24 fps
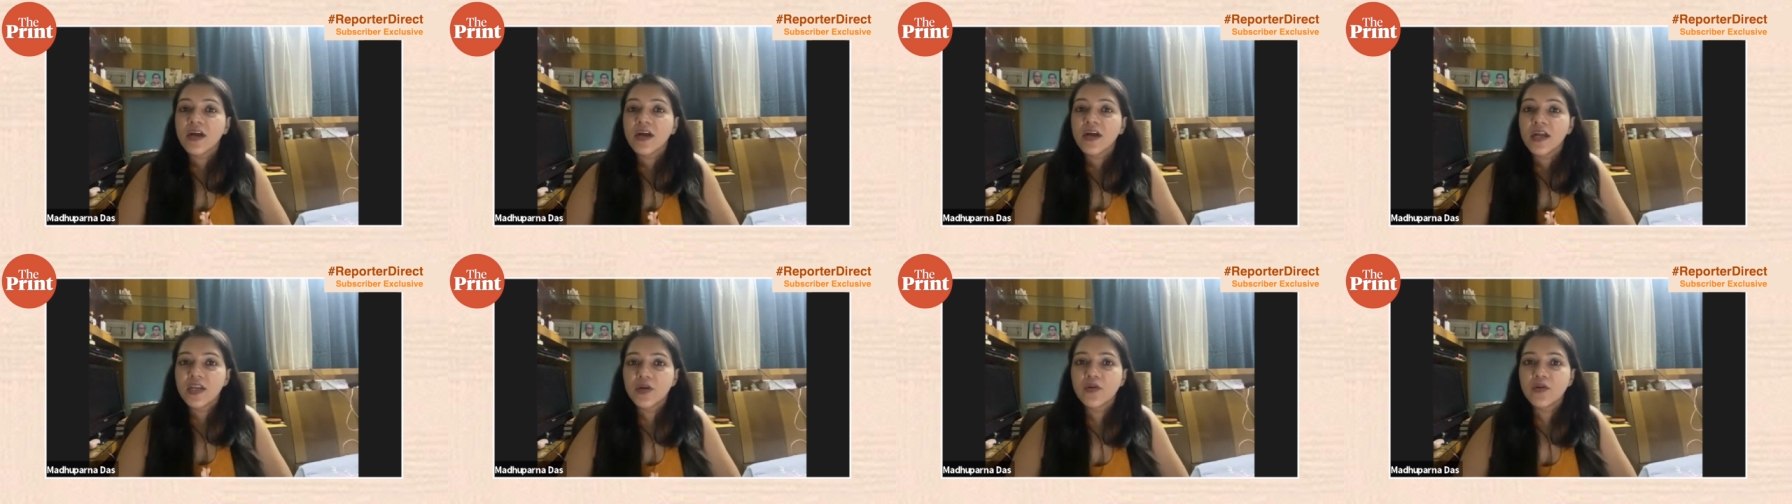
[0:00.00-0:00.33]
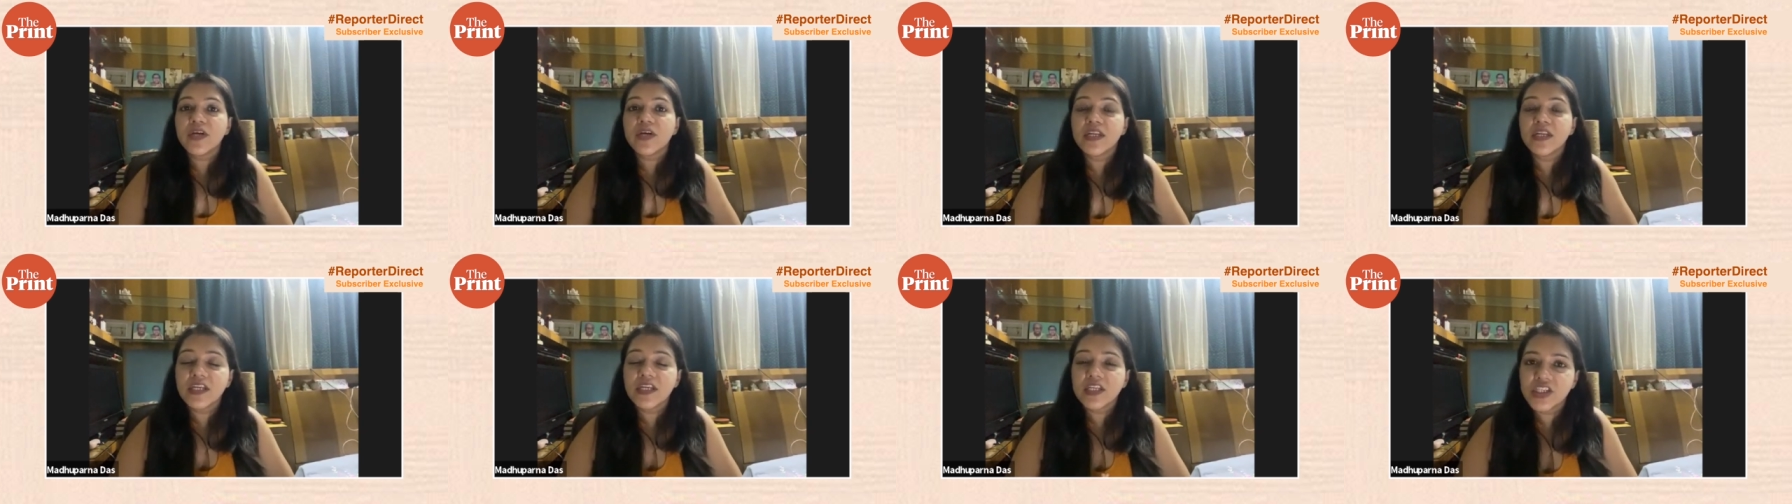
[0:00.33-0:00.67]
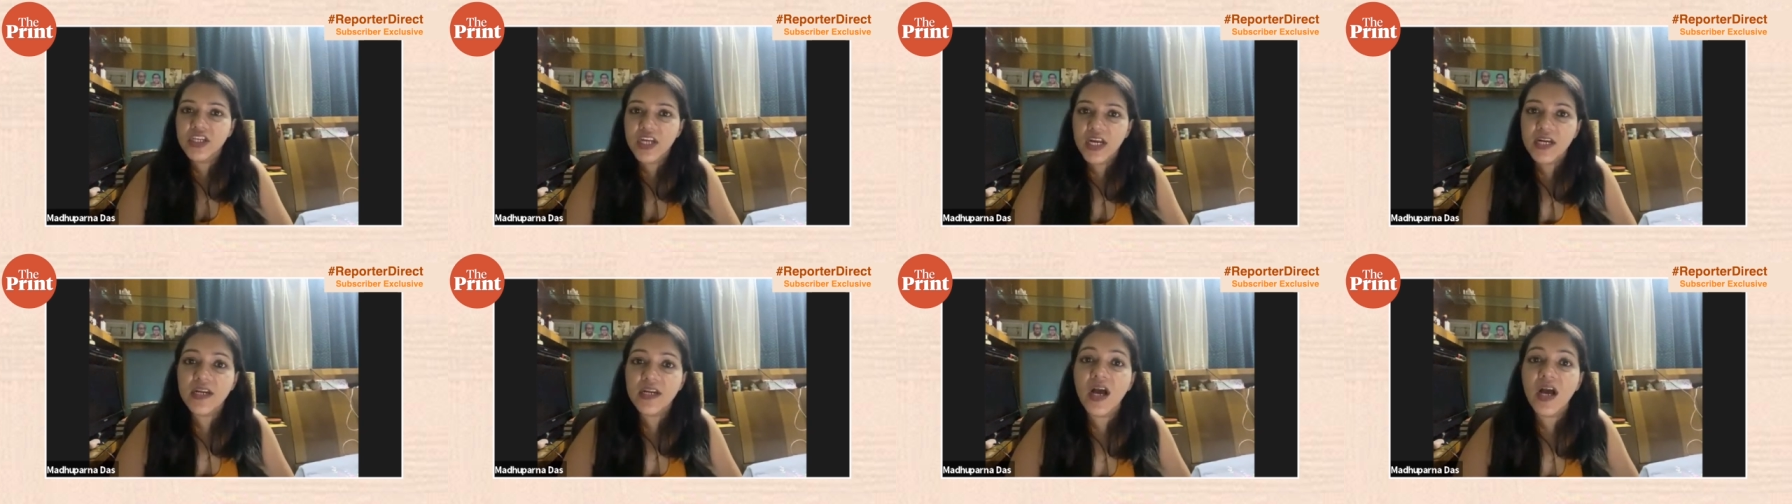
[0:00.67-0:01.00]
you know
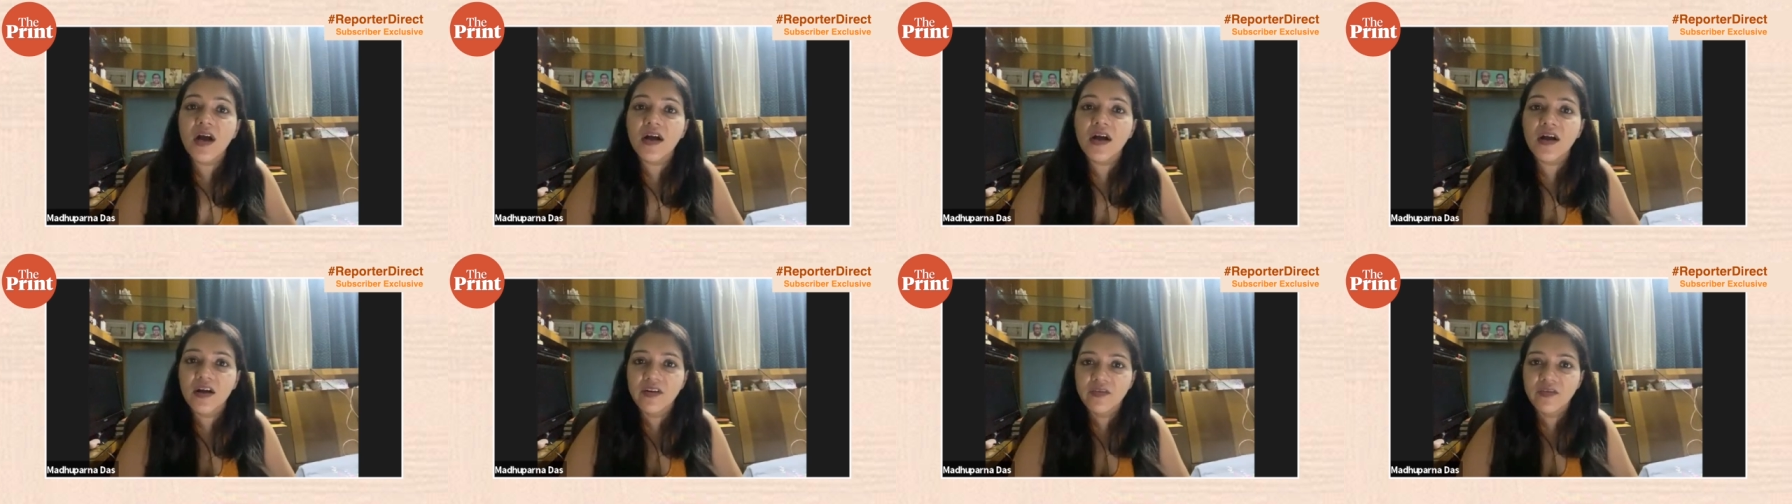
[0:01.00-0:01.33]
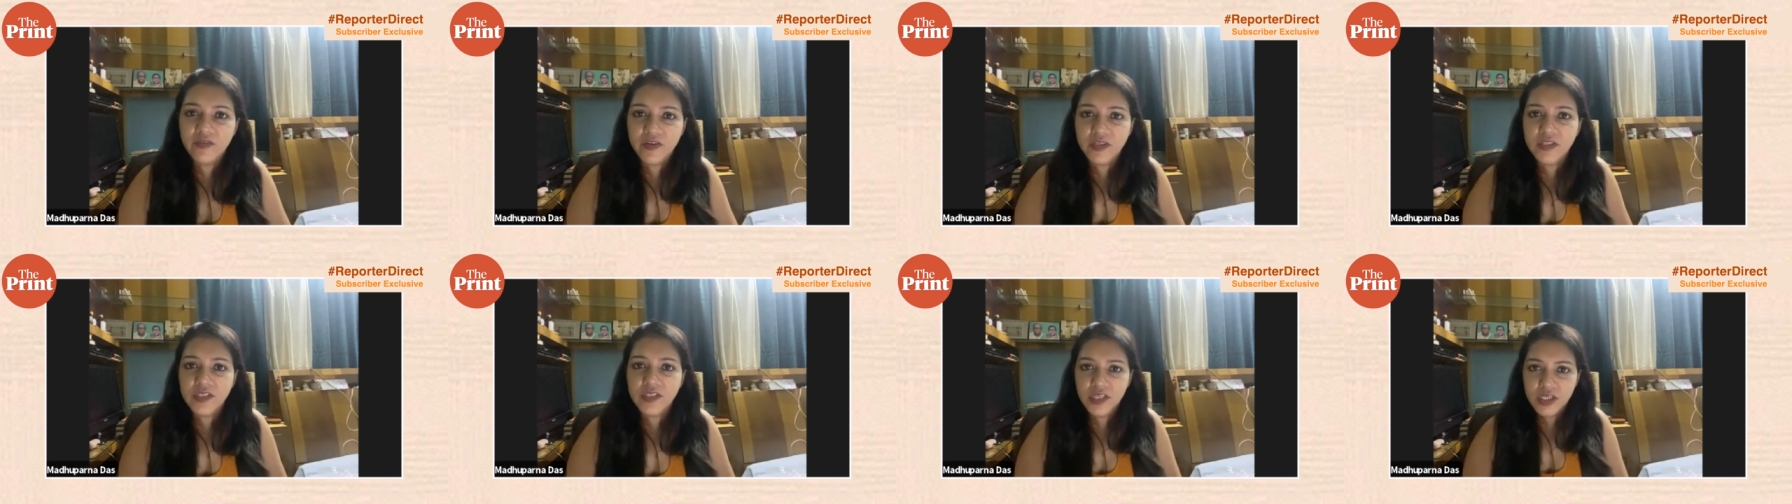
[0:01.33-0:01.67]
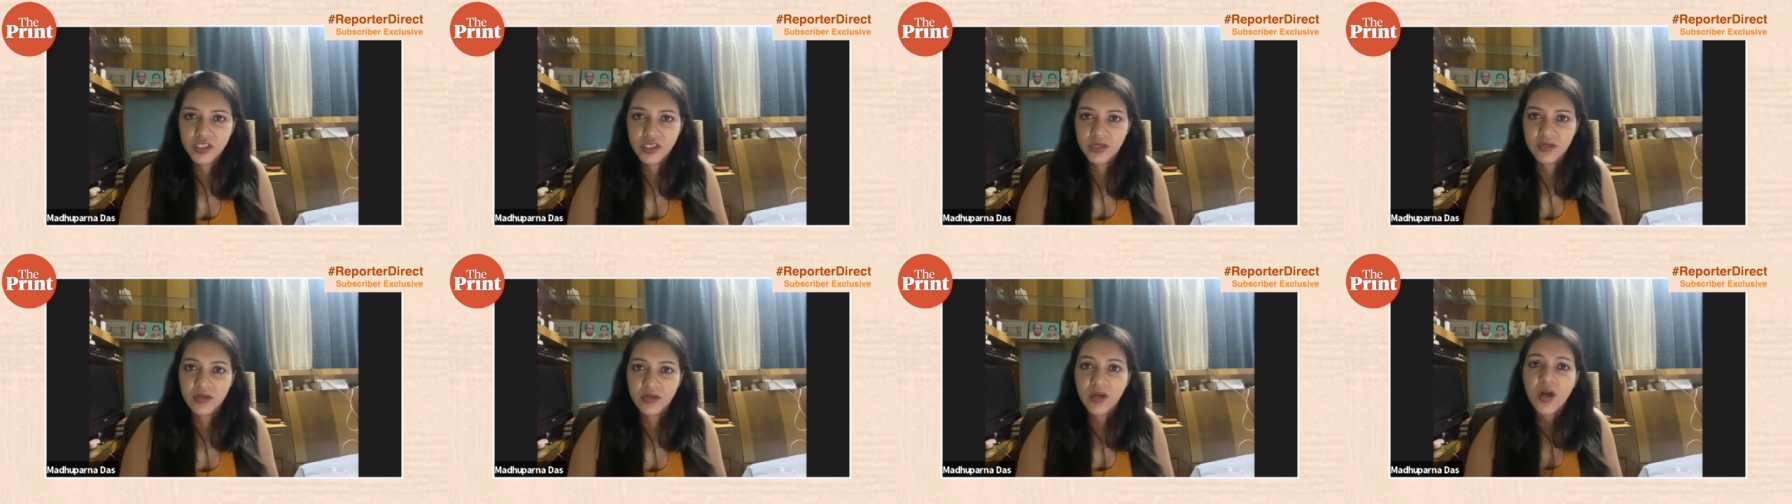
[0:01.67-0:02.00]
initiate a
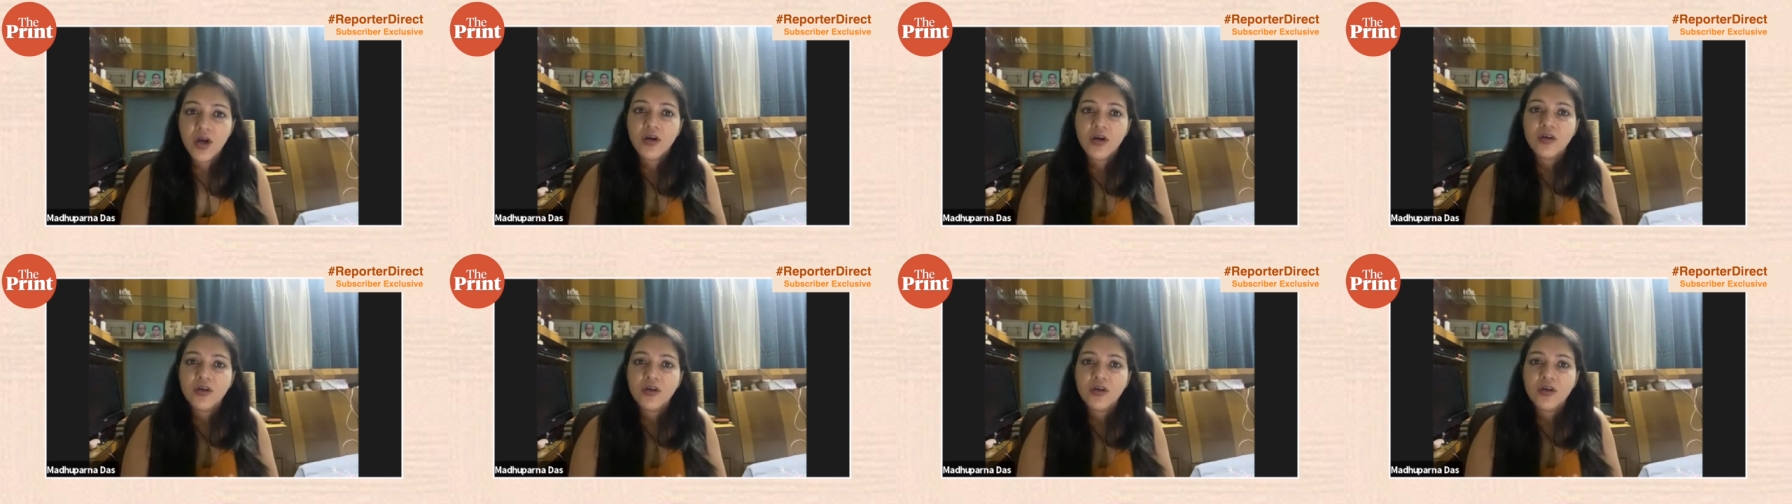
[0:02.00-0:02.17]
conversation